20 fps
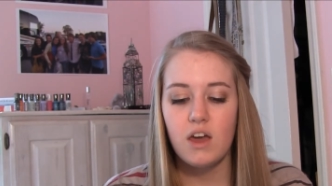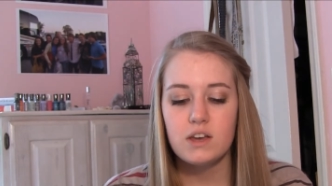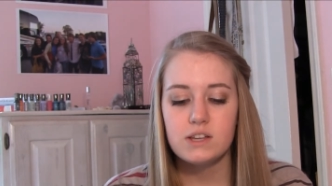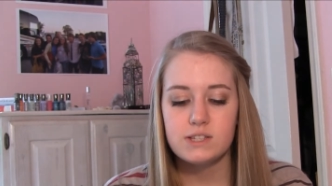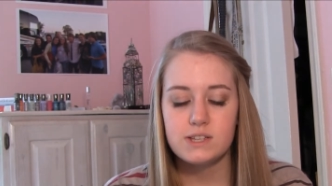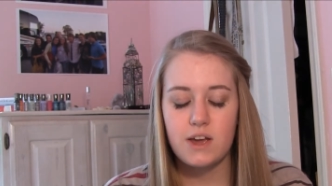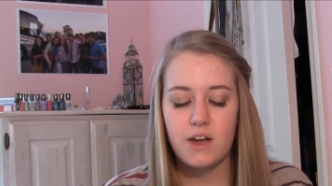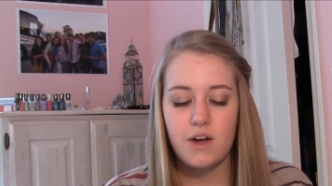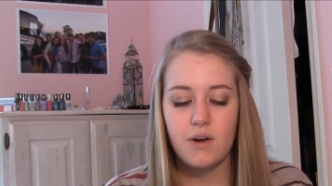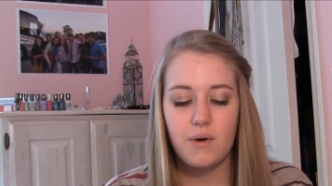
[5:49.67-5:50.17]

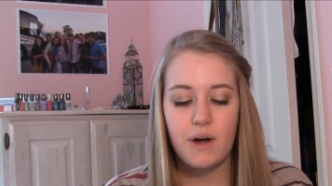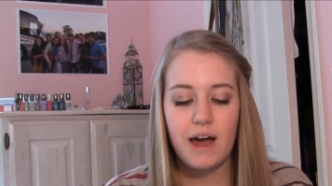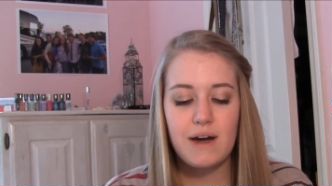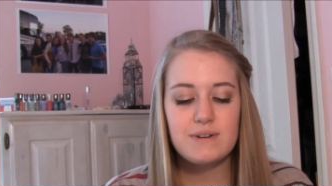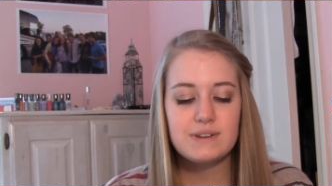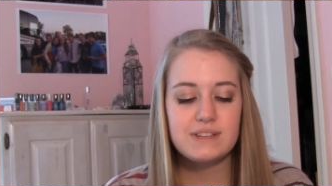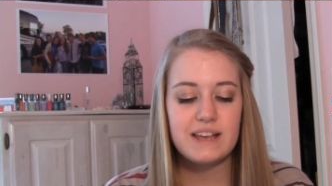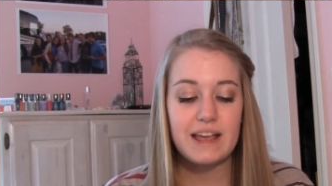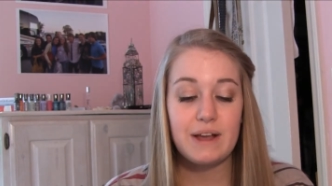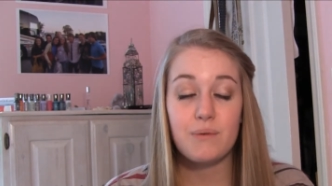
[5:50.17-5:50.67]
So
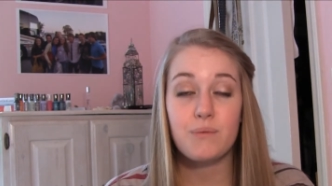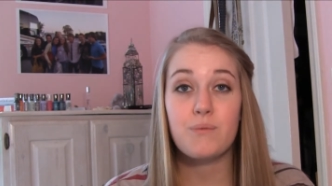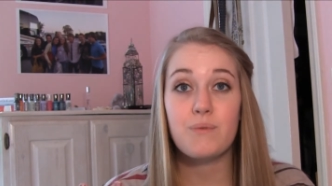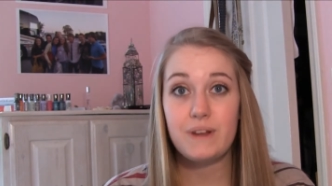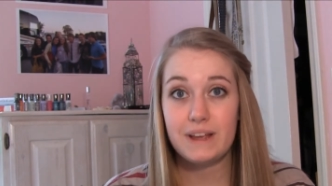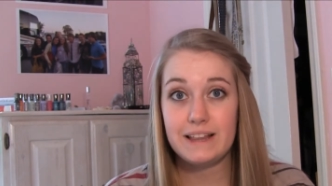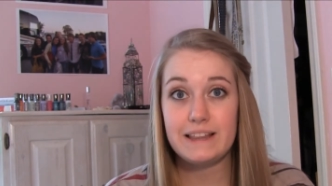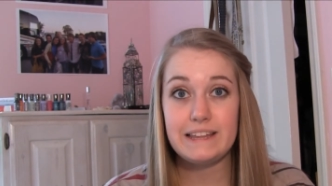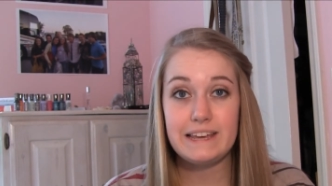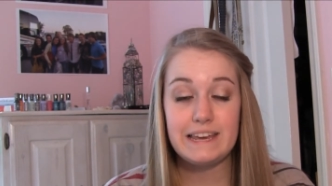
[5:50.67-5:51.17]
I was like
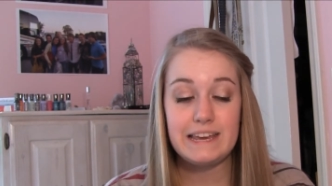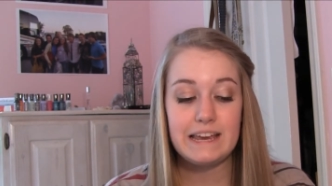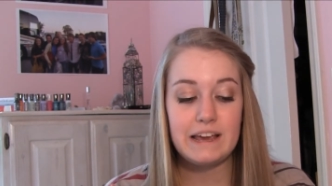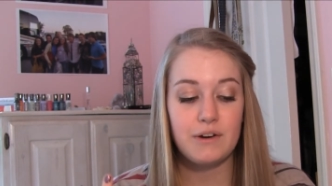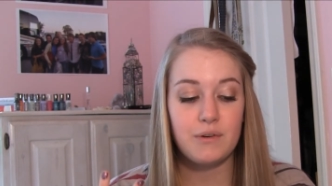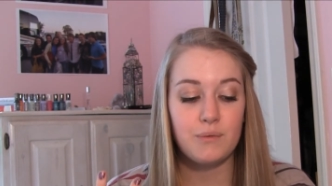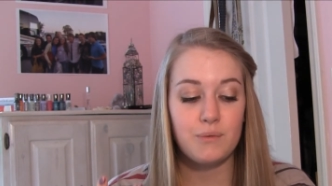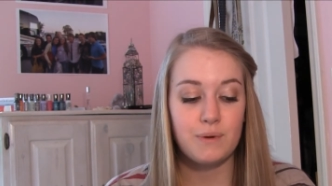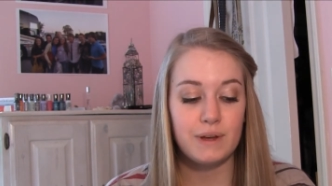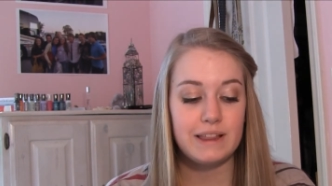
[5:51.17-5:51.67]
really,
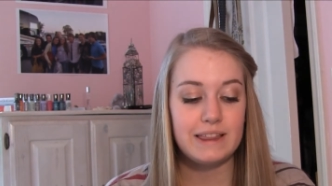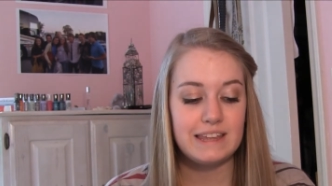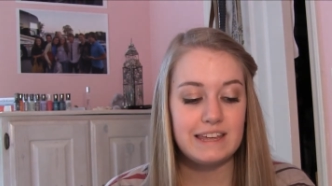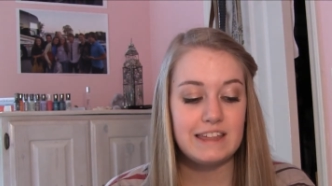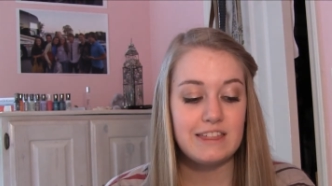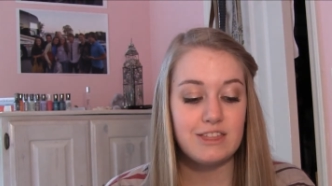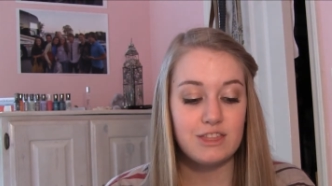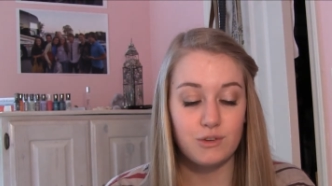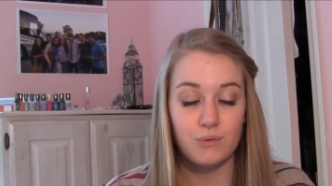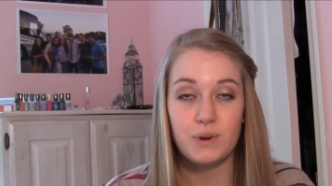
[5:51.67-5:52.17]

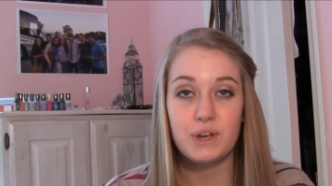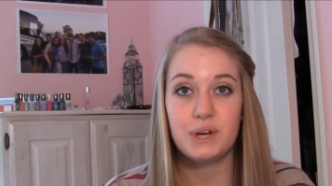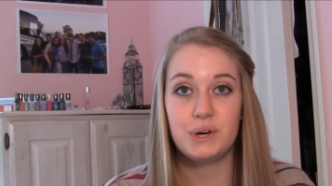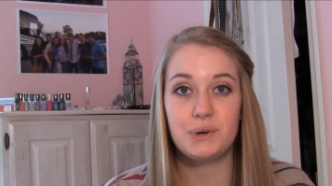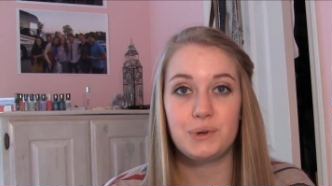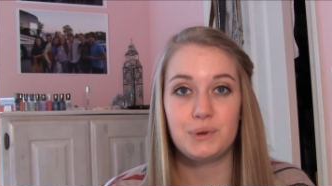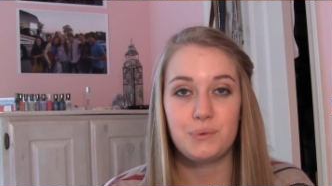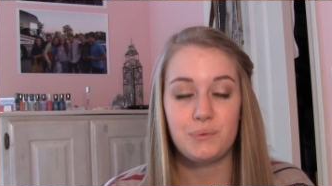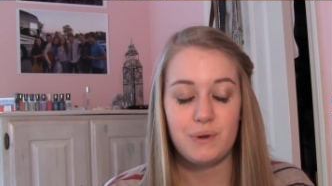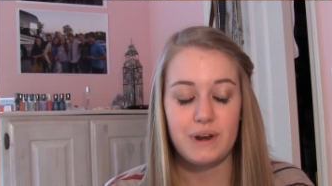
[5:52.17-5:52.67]
really
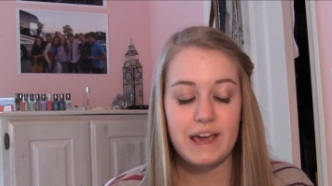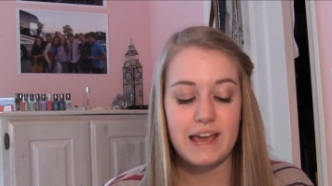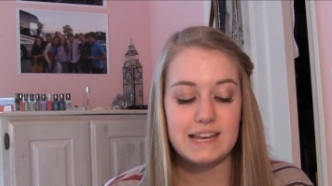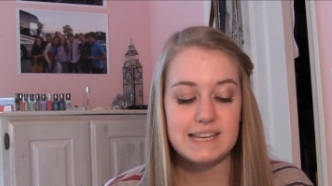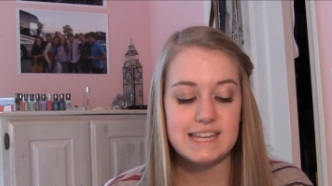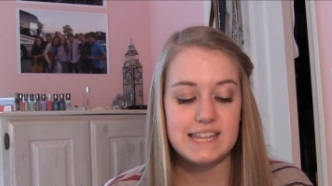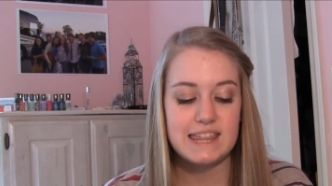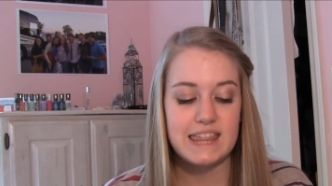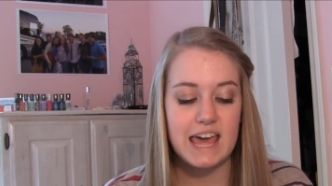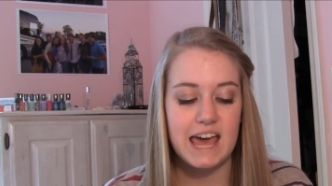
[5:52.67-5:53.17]
thrilled when I
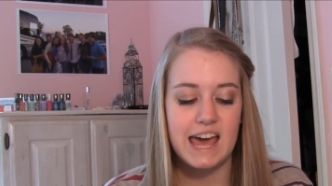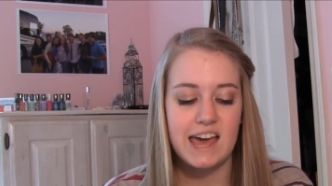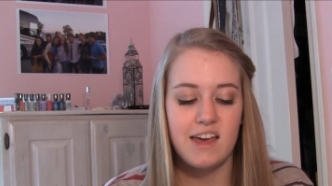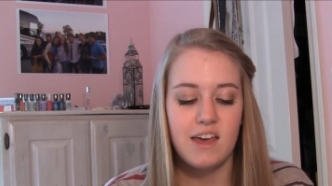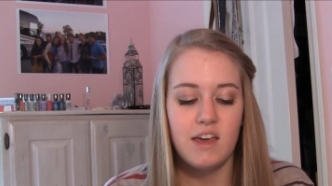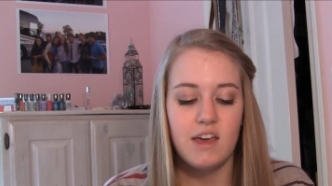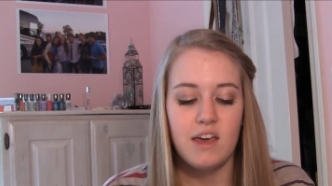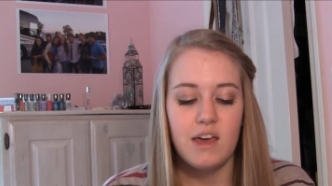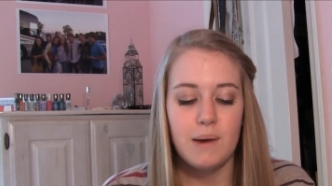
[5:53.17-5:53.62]
did that.